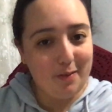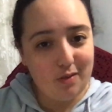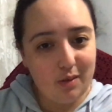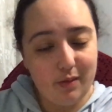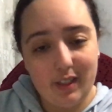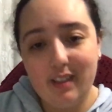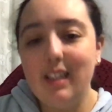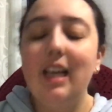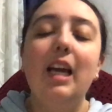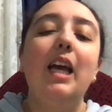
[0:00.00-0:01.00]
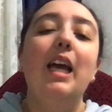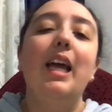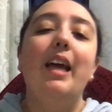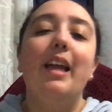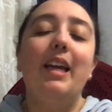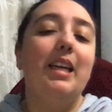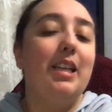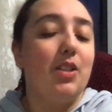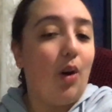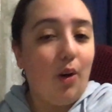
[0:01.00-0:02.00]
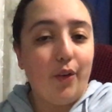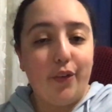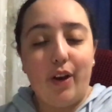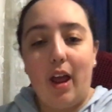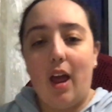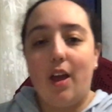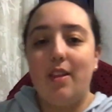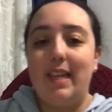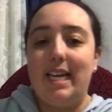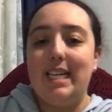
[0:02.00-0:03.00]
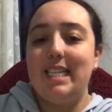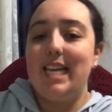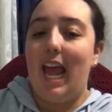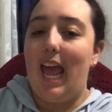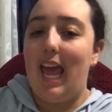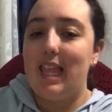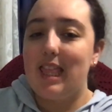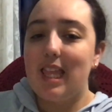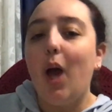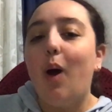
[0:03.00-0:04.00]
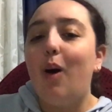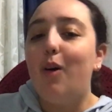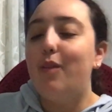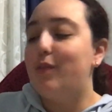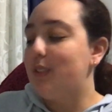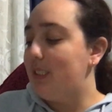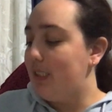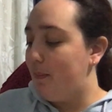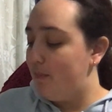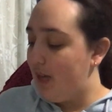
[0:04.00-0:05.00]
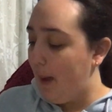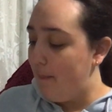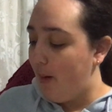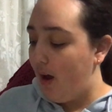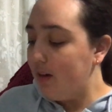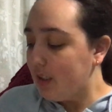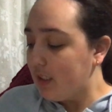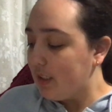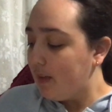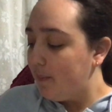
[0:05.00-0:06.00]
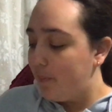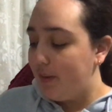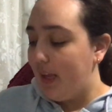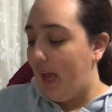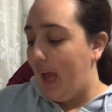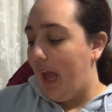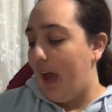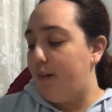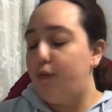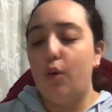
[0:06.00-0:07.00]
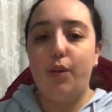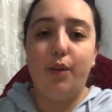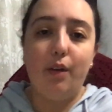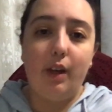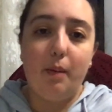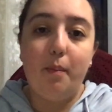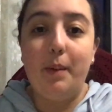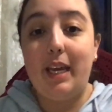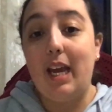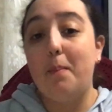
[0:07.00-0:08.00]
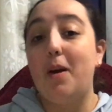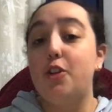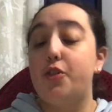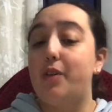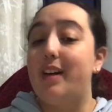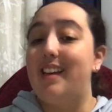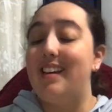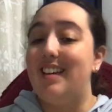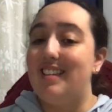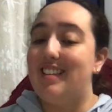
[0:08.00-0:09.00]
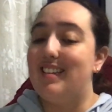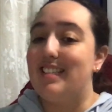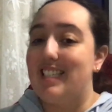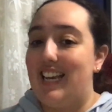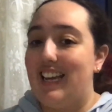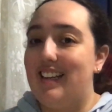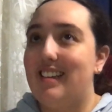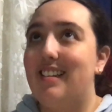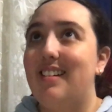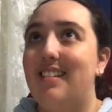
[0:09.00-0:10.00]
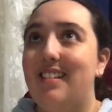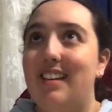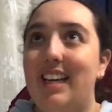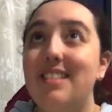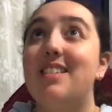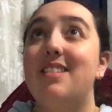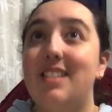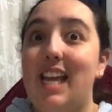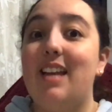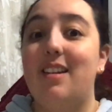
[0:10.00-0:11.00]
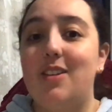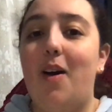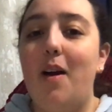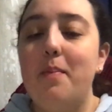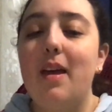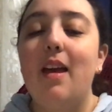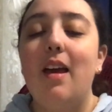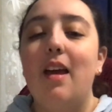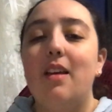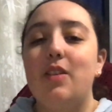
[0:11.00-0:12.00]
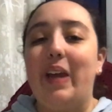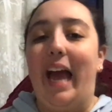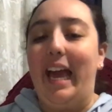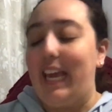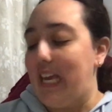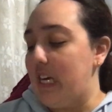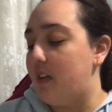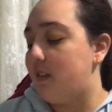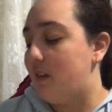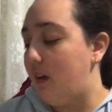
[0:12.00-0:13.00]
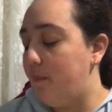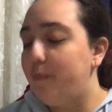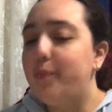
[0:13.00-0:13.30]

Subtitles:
reveal. It is on the 10th of September at 4:30 p.m. Australian Eastern Standard Time, so AEST.